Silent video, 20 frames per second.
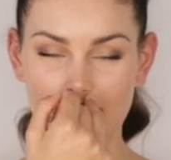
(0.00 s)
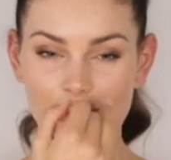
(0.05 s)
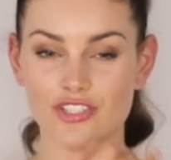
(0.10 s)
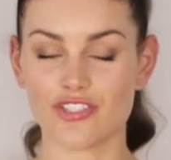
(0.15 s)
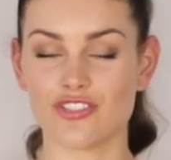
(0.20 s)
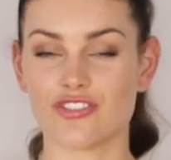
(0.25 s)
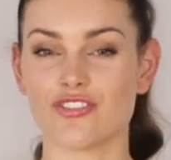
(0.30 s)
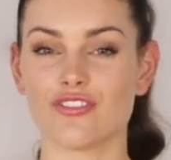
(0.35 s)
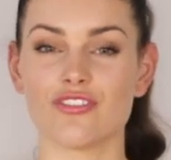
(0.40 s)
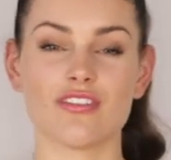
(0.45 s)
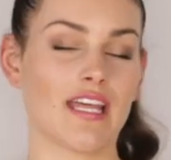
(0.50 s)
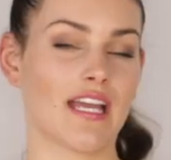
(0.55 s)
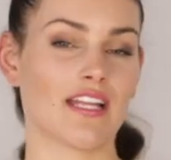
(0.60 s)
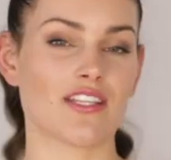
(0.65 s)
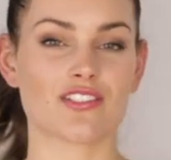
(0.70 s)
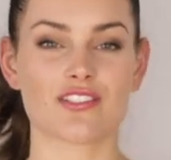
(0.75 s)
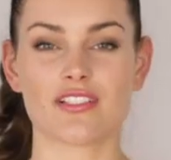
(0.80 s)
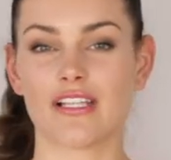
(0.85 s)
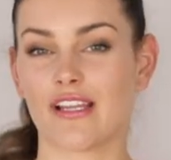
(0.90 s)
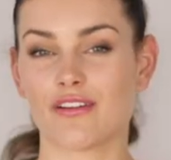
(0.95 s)
And you do
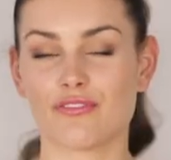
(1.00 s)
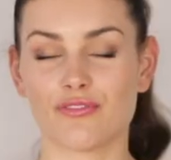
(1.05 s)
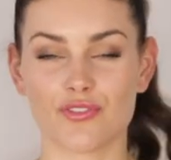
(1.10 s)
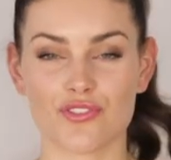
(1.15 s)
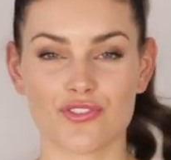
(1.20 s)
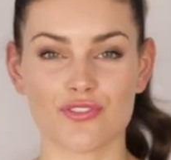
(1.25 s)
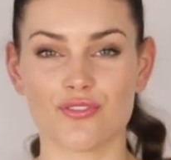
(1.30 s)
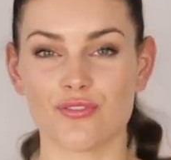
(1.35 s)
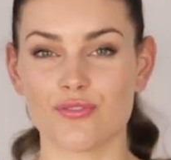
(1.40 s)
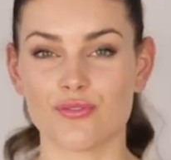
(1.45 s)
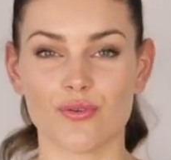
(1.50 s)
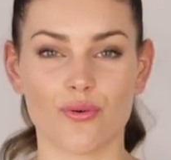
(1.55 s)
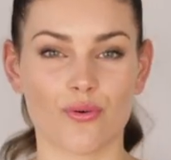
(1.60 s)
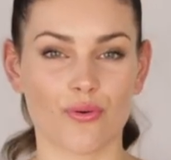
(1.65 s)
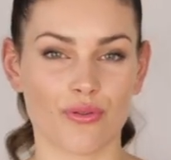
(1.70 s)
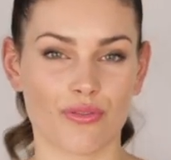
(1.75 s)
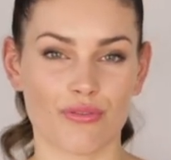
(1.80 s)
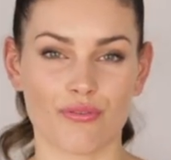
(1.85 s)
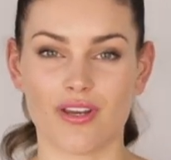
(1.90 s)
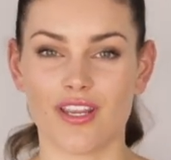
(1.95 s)
that like for two
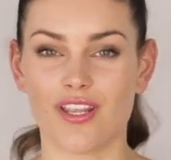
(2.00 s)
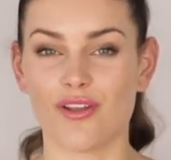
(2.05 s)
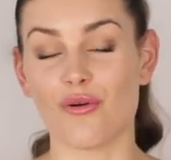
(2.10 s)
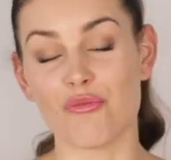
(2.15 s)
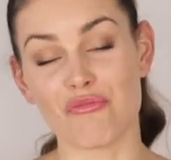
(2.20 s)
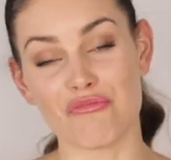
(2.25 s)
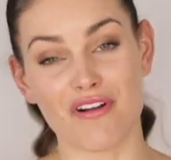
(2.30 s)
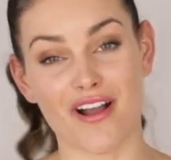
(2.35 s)
or three or